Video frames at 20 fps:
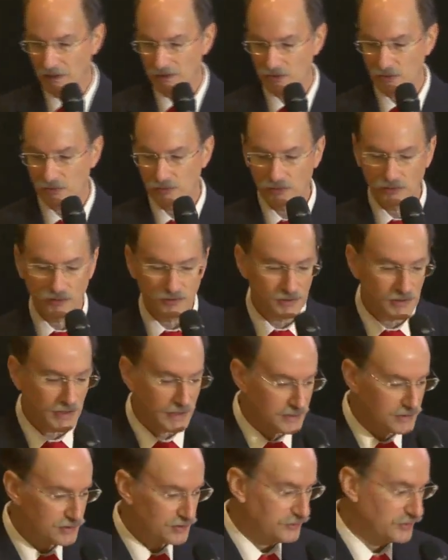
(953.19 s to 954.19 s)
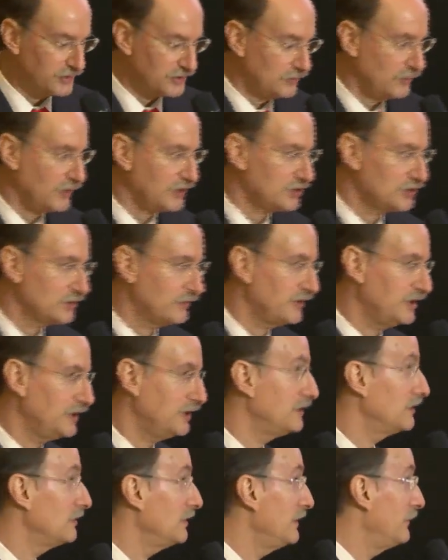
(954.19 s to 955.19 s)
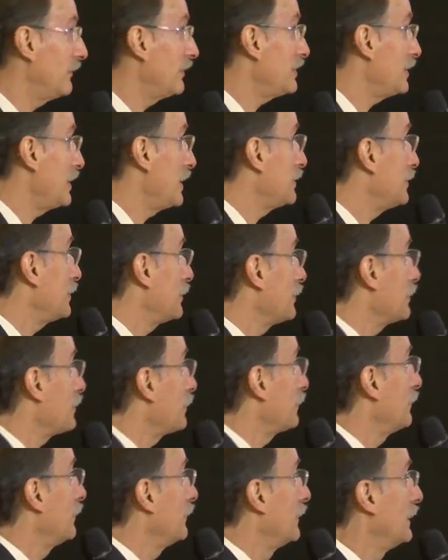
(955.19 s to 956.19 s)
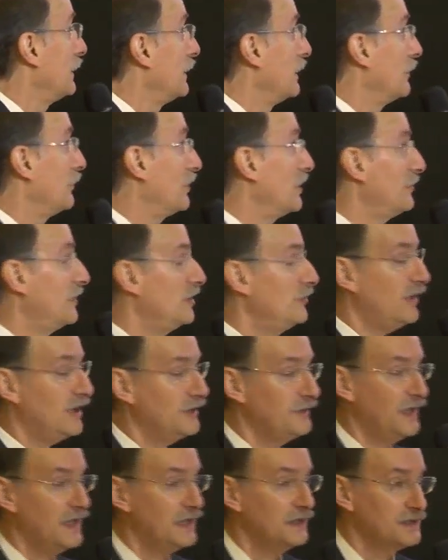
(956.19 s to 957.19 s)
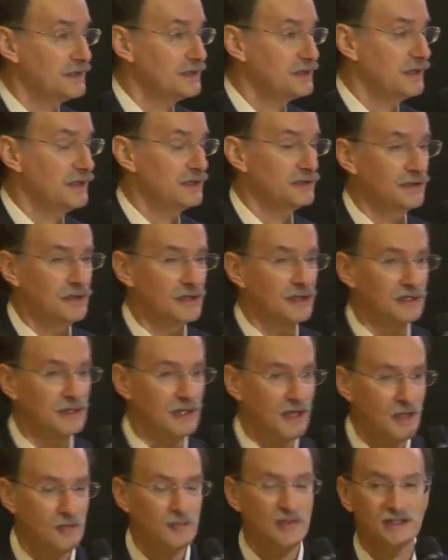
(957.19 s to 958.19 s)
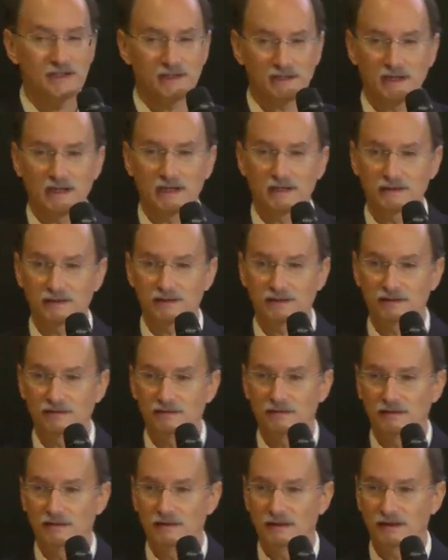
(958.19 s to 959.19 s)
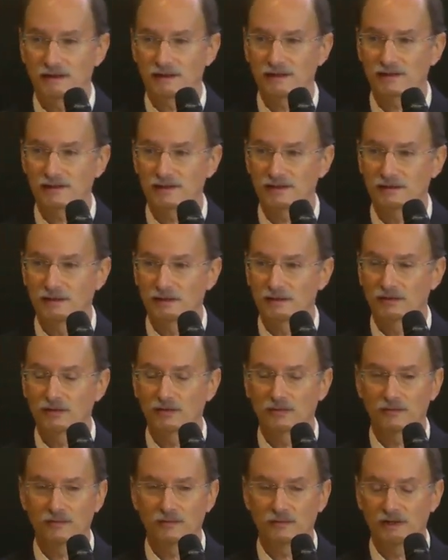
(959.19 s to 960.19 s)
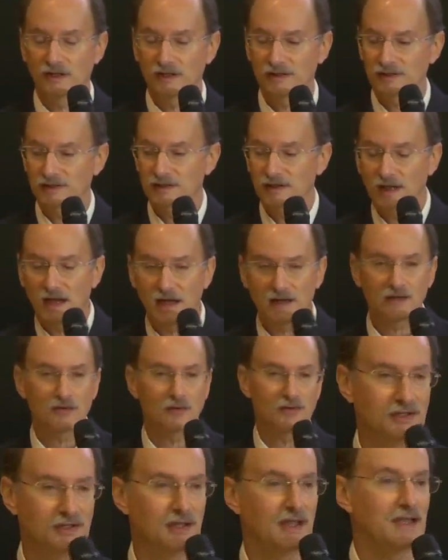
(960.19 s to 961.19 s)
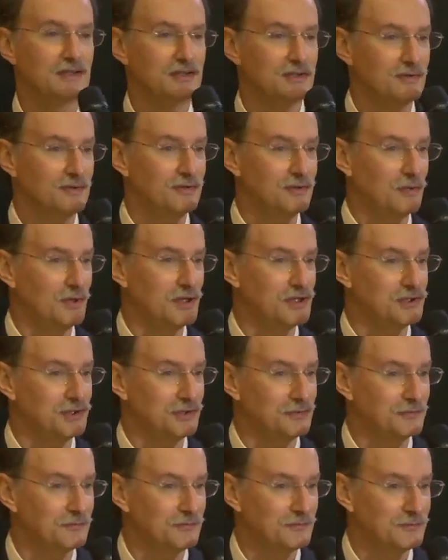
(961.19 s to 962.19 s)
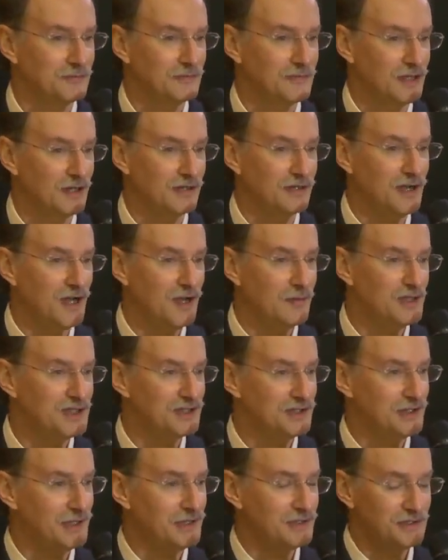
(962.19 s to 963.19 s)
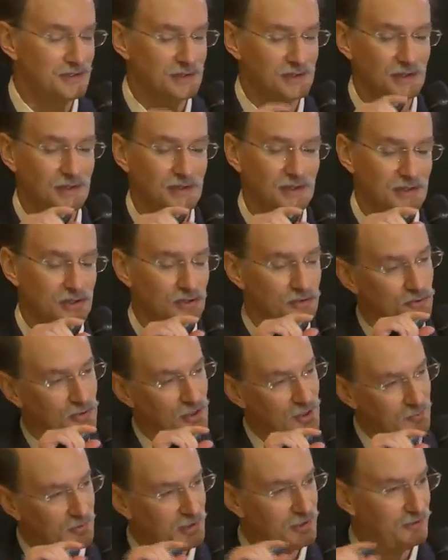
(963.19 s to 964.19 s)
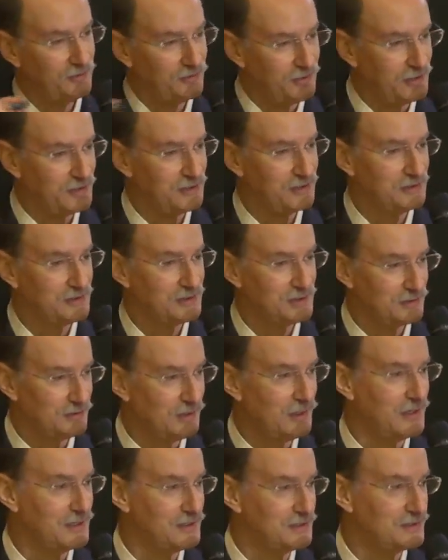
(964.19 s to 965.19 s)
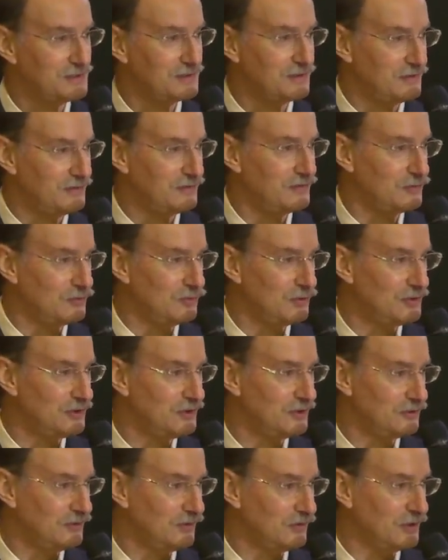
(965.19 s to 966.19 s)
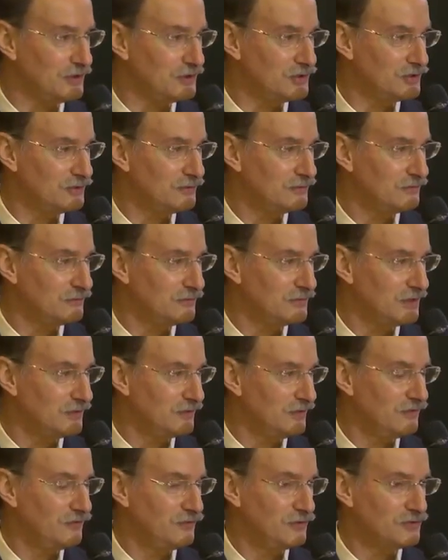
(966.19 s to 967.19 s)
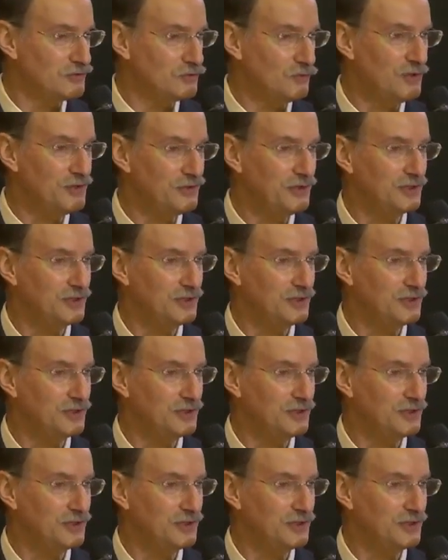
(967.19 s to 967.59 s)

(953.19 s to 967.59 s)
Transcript: So in order to answer this question, we need to leave our senses. And what I mean by that is that common sense is, the, is not to answer the question. Our common sense is an extremely thin slice of the world at large. If there's one